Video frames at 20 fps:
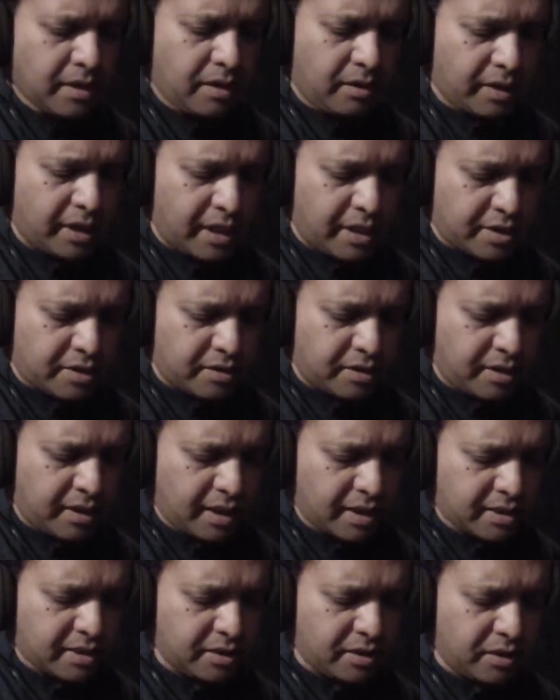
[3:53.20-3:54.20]
Okay, so the
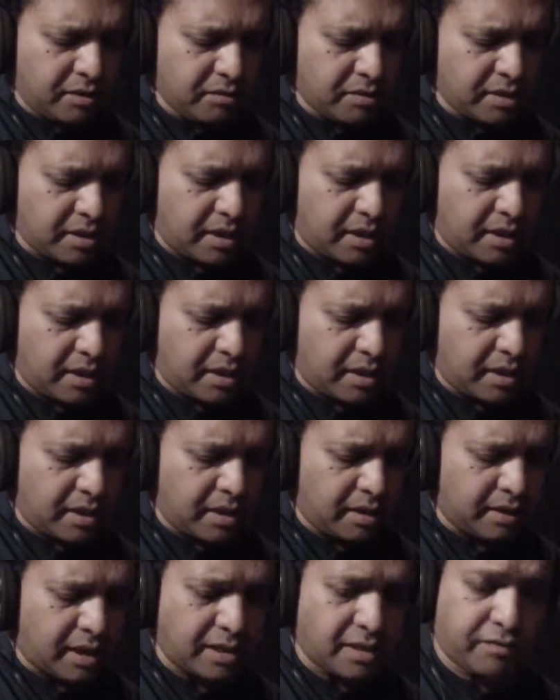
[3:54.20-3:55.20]
next note,
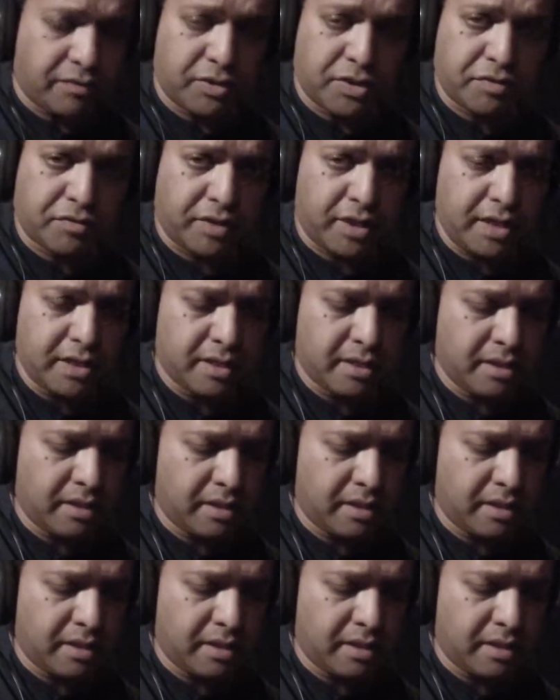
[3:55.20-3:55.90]
that's the first phrase.